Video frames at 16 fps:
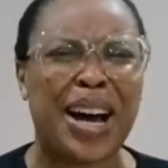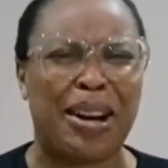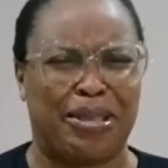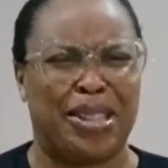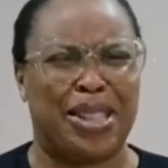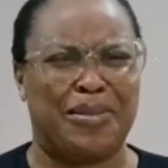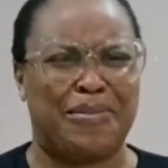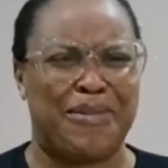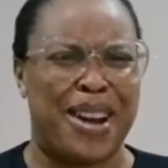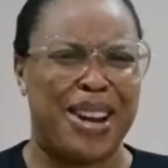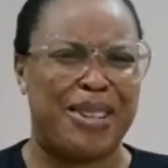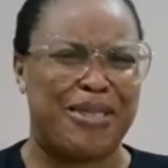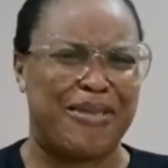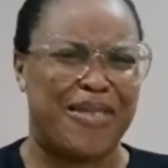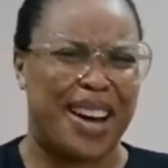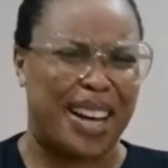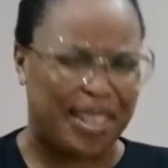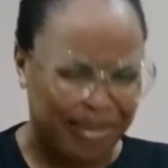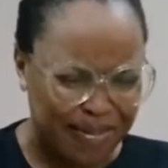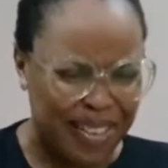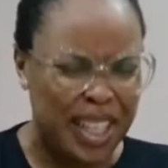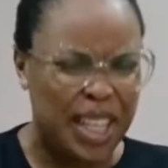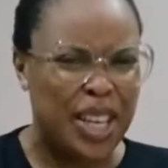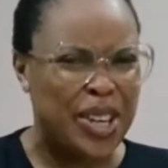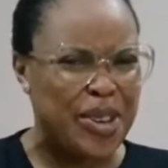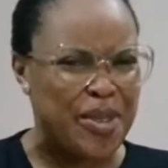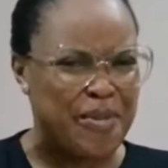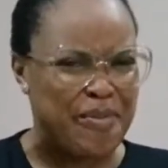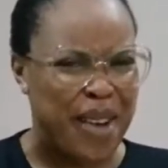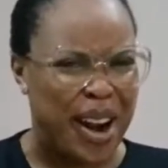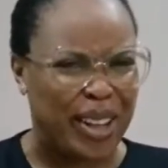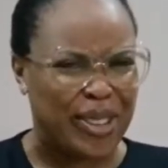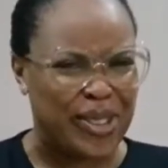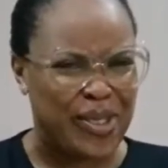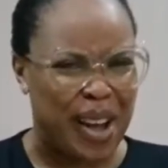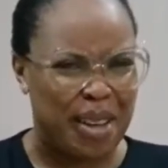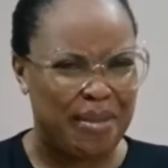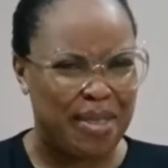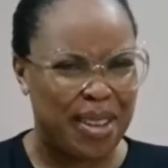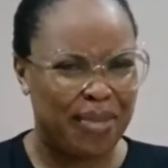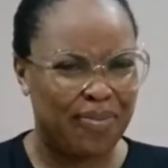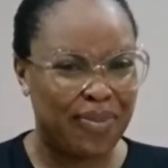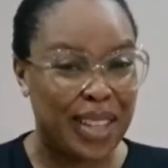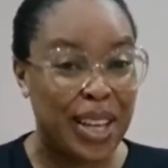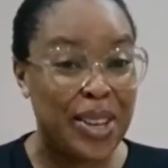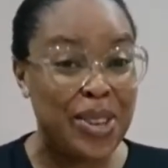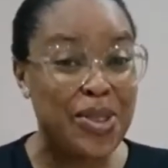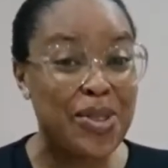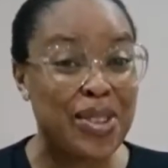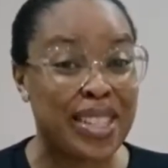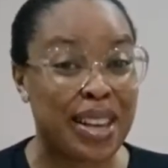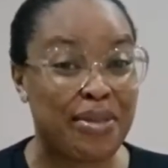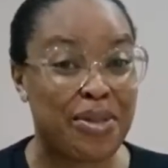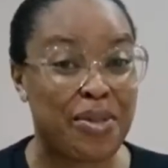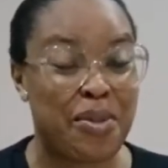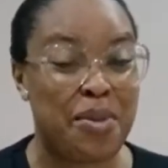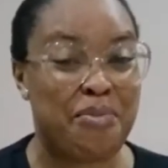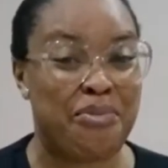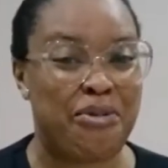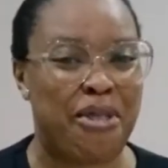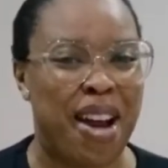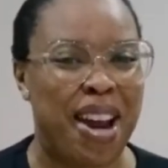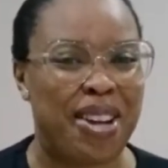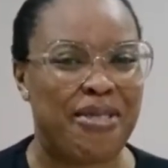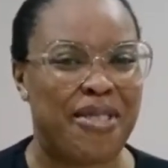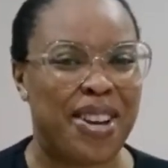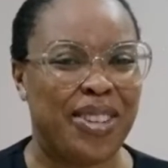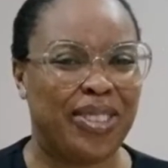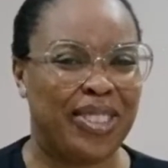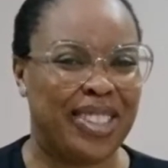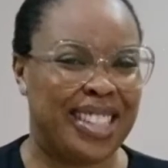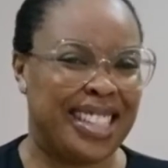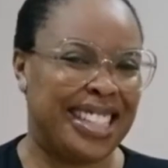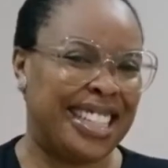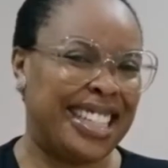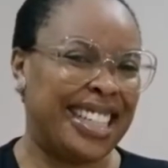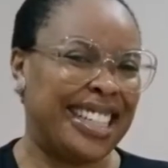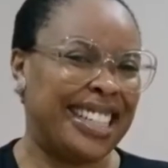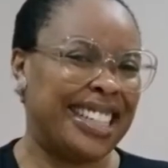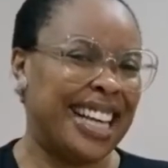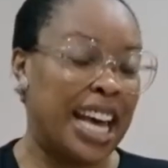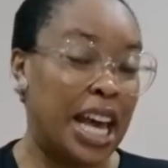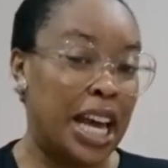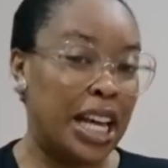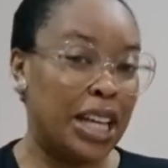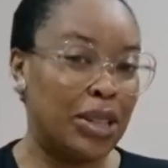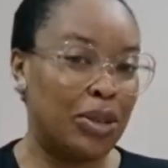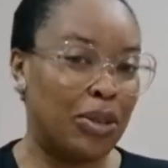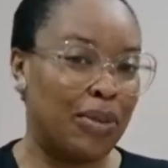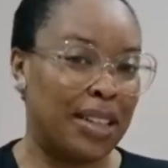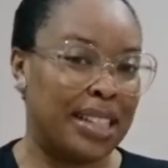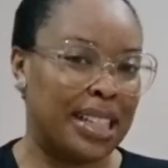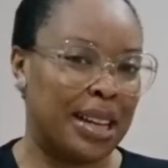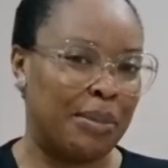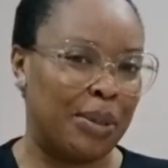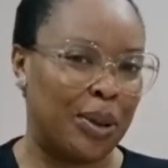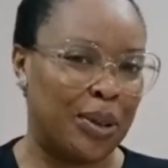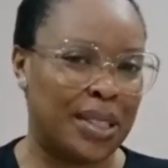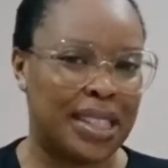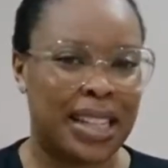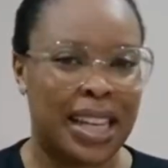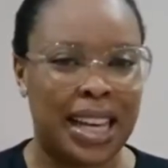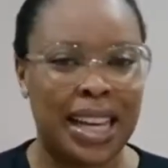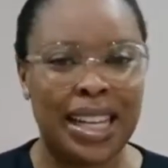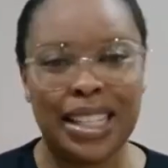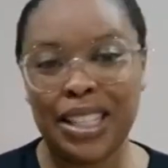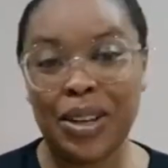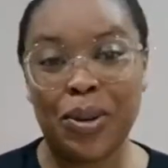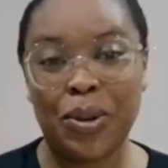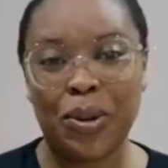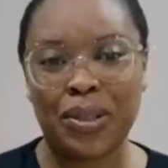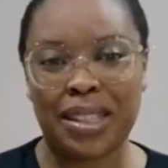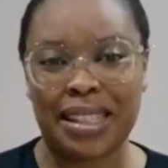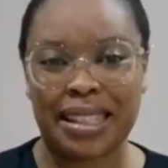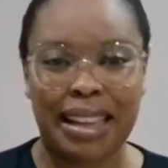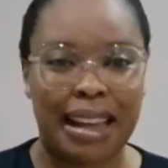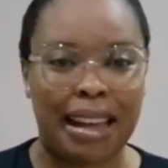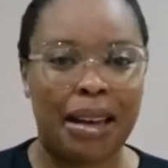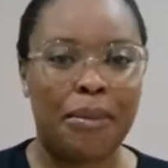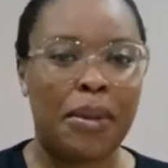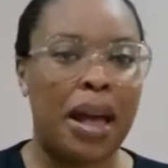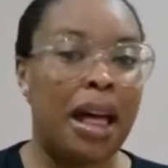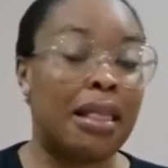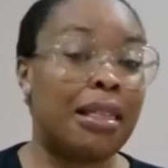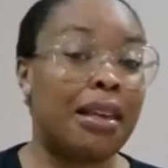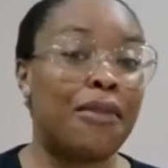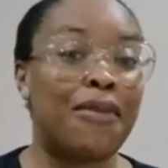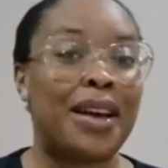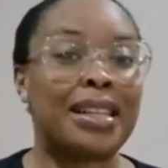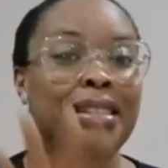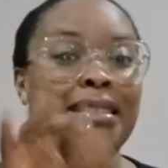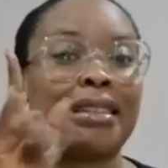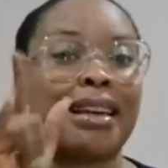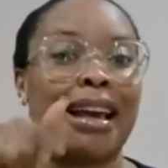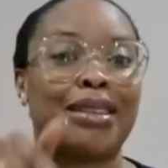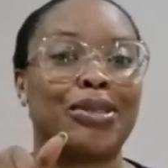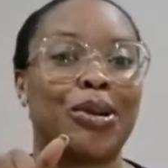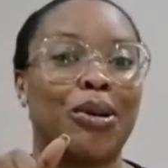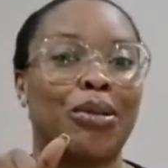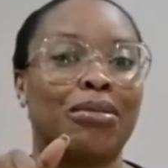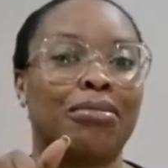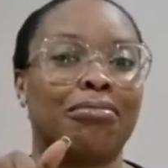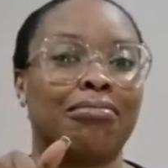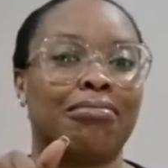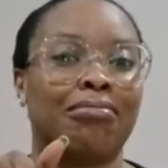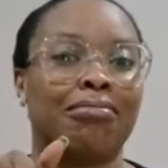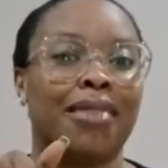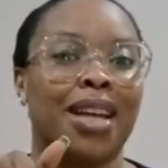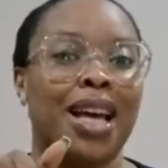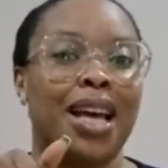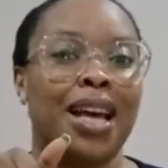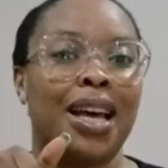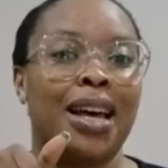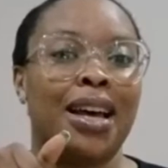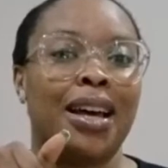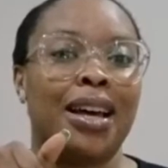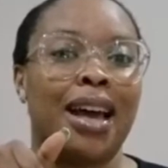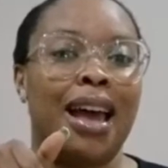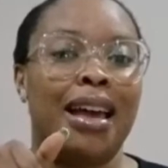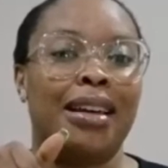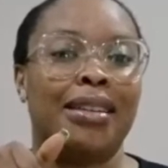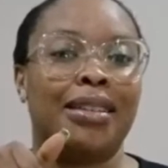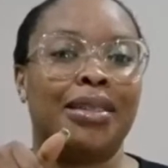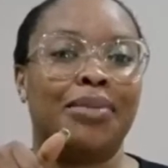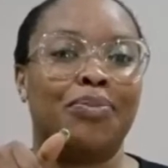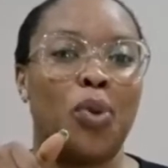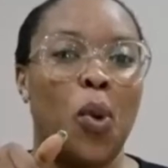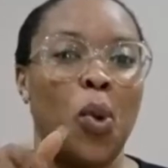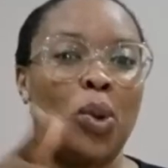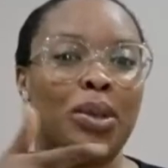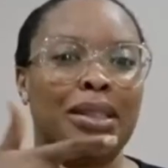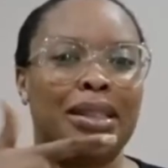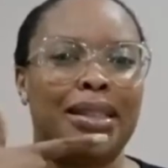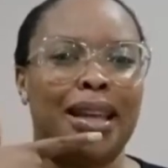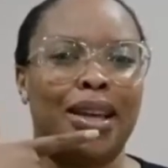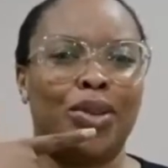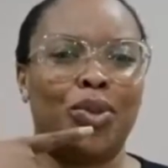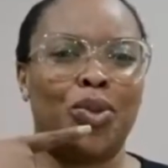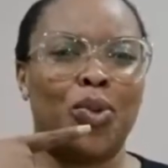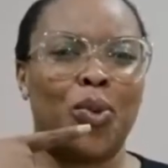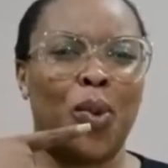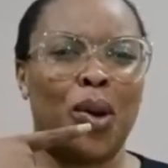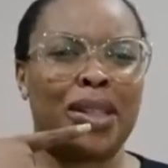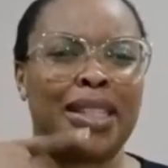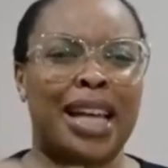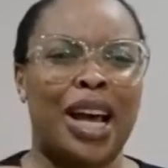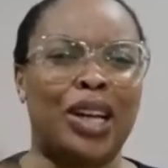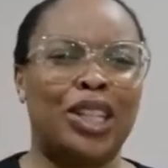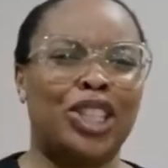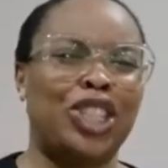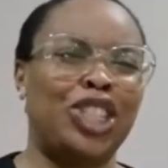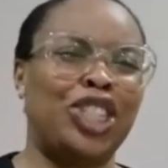of that. You pride too, Abby. You say you will pride when you see it. It's so fantabulous. She hosts them. They first get on a boat. They do water.